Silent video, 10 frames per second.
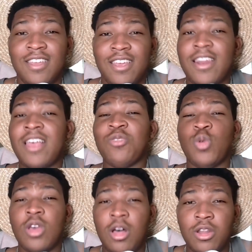And as
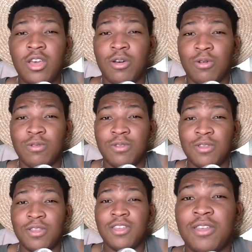we all know,
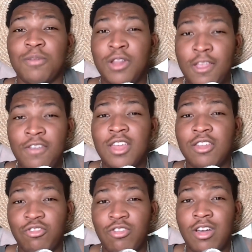believing in
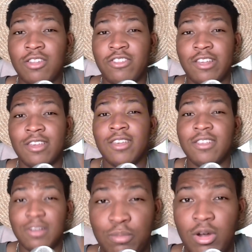astrology
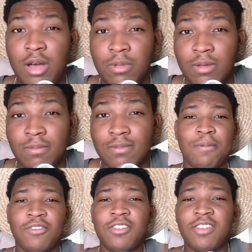is a problem.
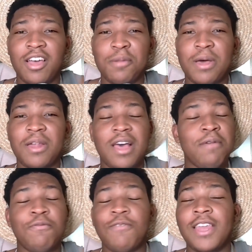She's talking about, I'm
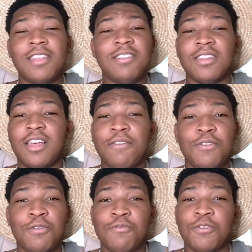fated to love
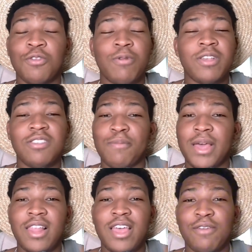you for the rest of my
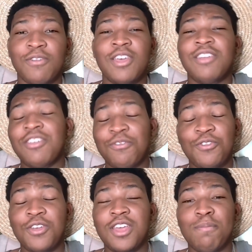life. Just
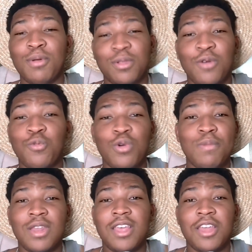forget about that
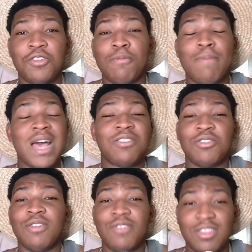woman and your
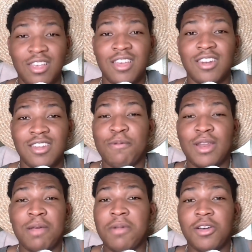bastard of a son.
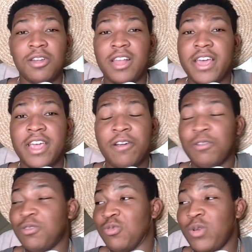And I'm not gonna lie,
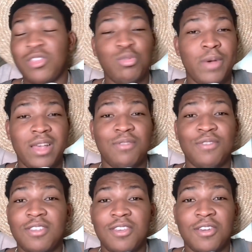Harold was way too
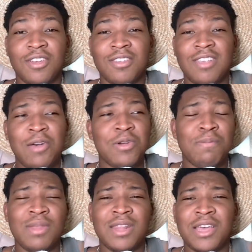pacifist here, because I would have
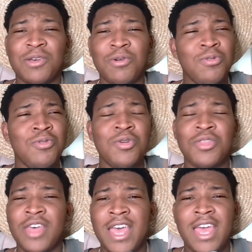been like, who
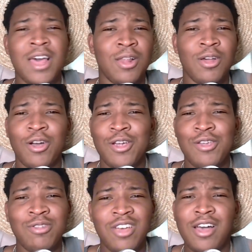the hell are you
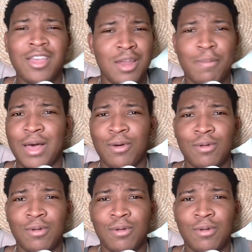talking about?